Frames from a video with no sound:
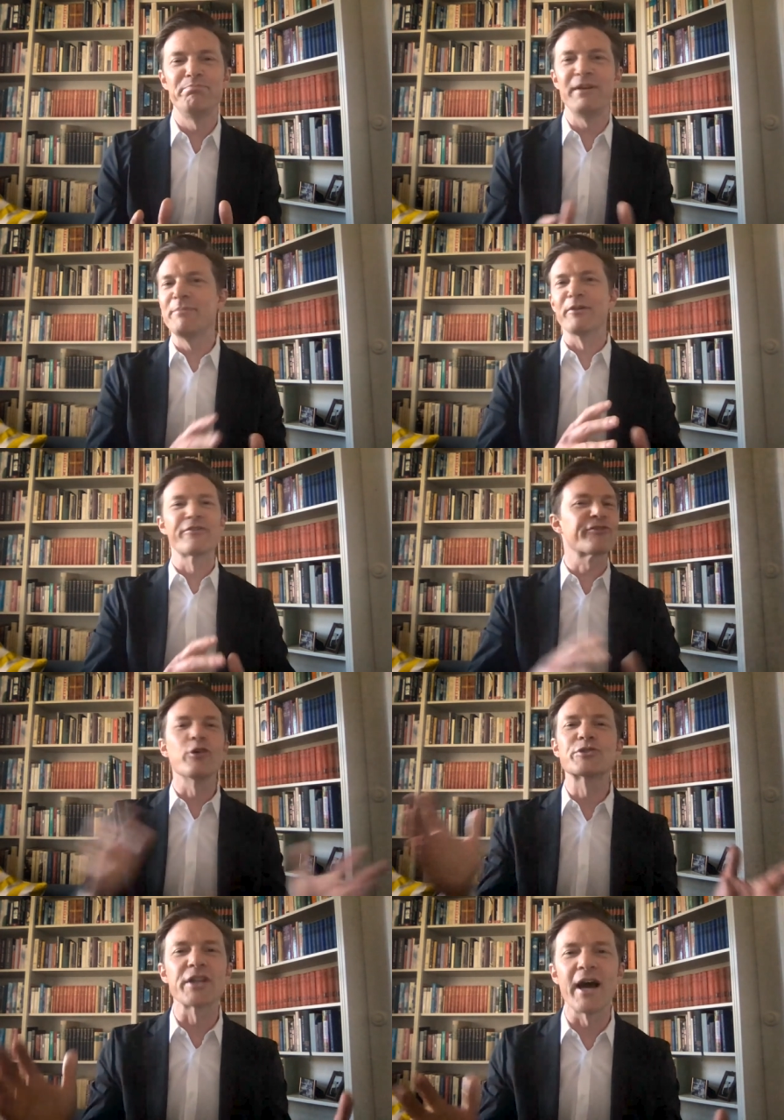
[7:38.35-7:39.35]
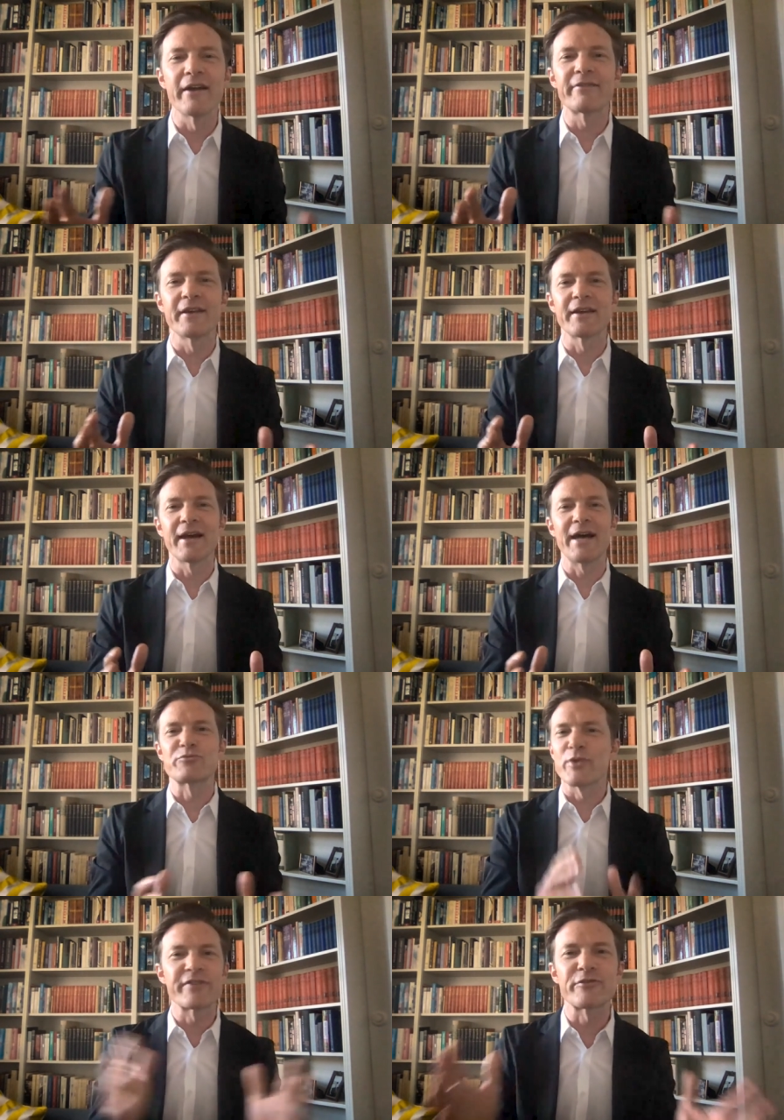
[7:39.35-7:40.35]
people socializing at
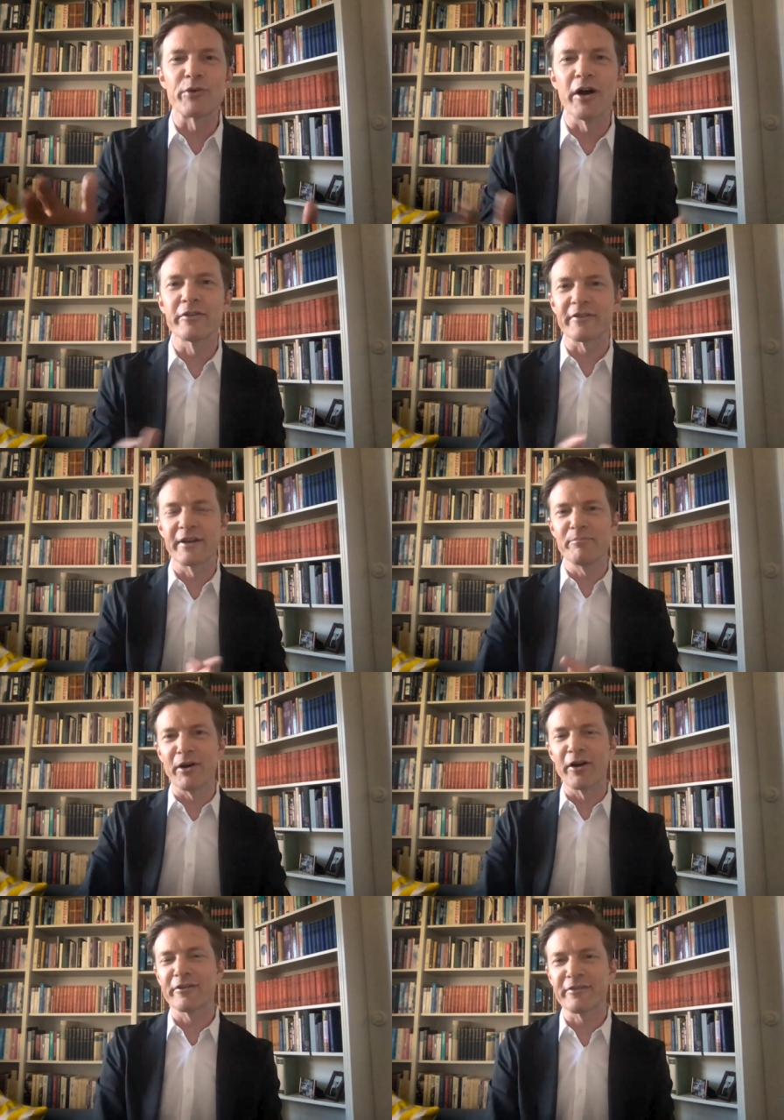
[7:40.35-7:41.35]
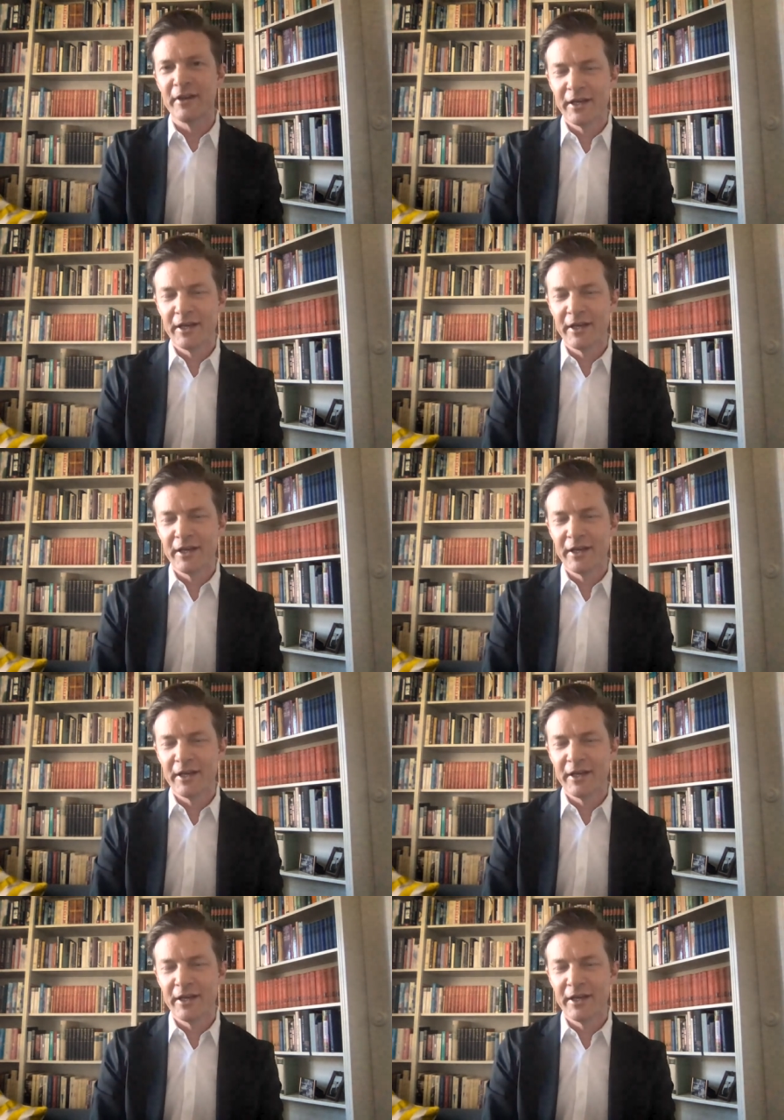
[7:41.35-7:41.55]
restaurants and in bars